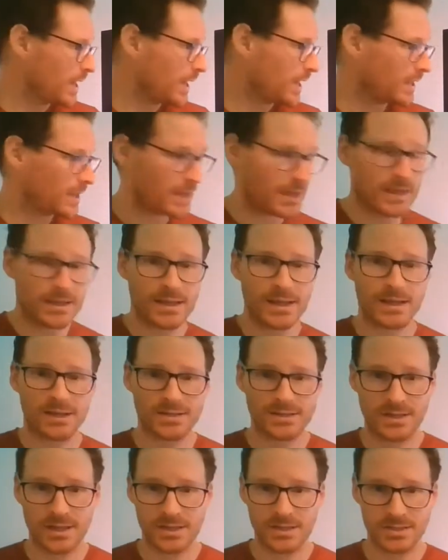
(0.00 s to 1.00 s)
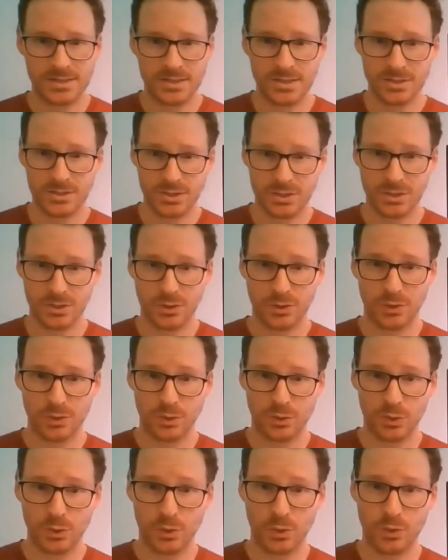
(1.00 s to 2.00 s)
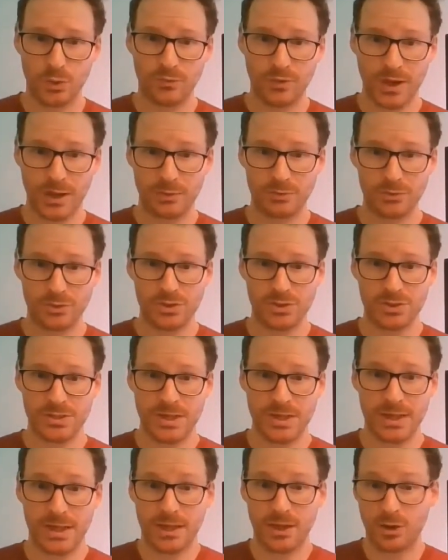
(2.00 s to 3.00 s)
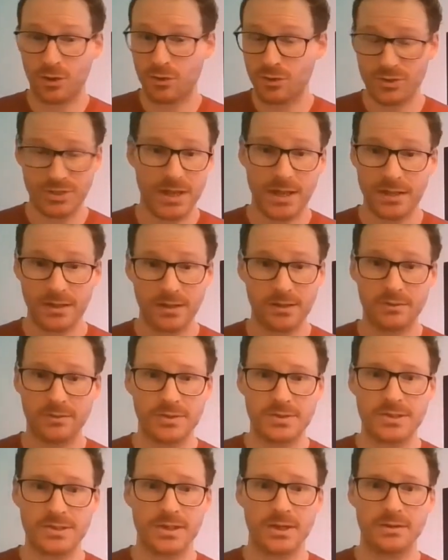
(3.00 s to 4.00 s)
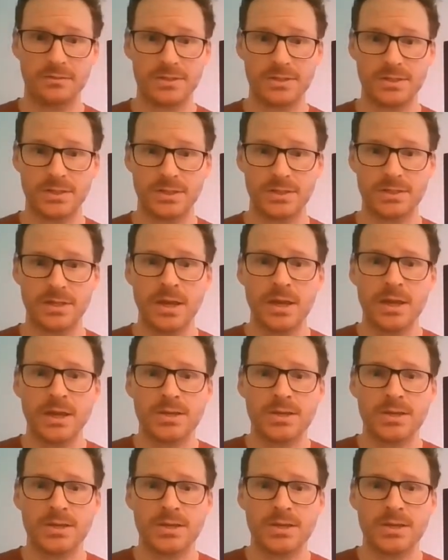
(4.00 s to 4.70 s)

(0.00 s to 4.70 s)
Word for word: and gain access to your vouchers here across any of the services.